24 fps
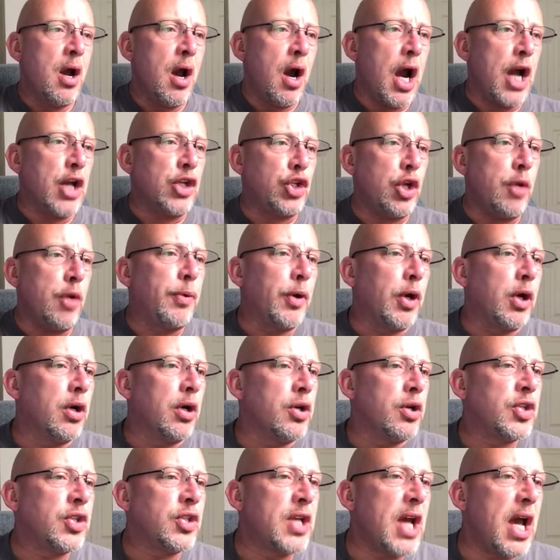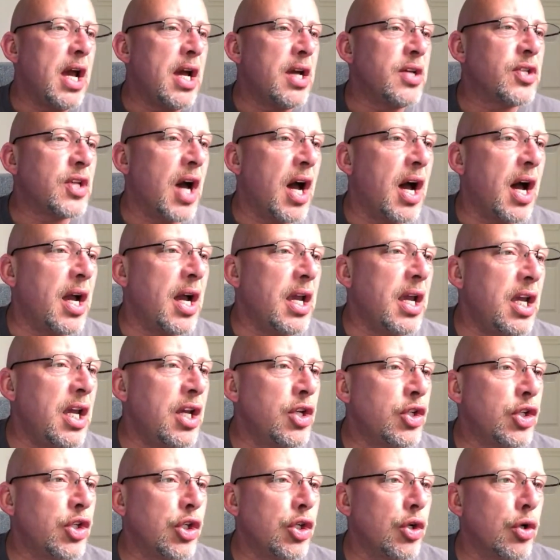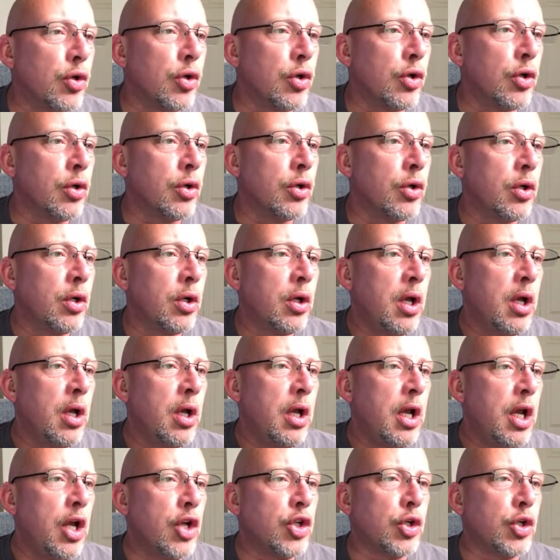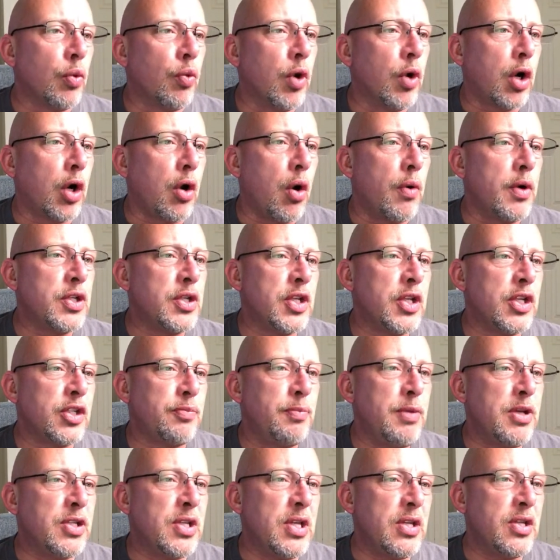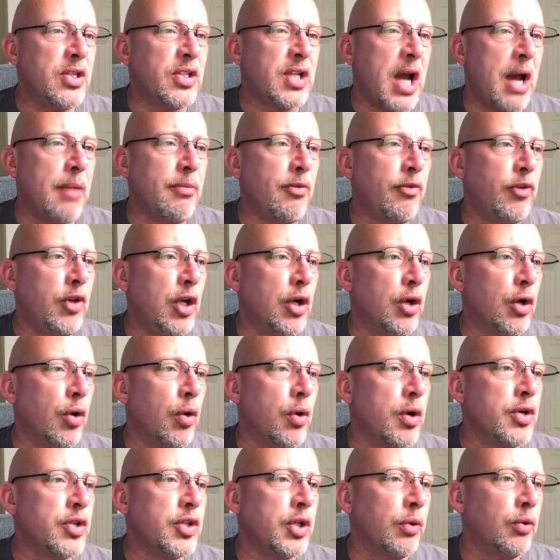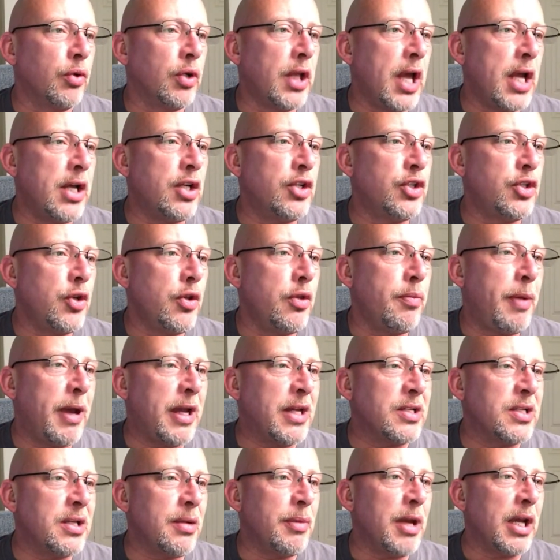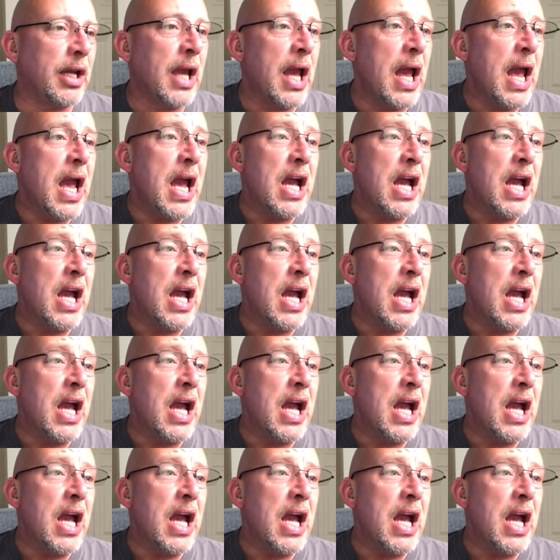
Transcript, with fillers: All right, Jupiter says, uh, is your is your work always this busy this time of year or is it related to the pandemic?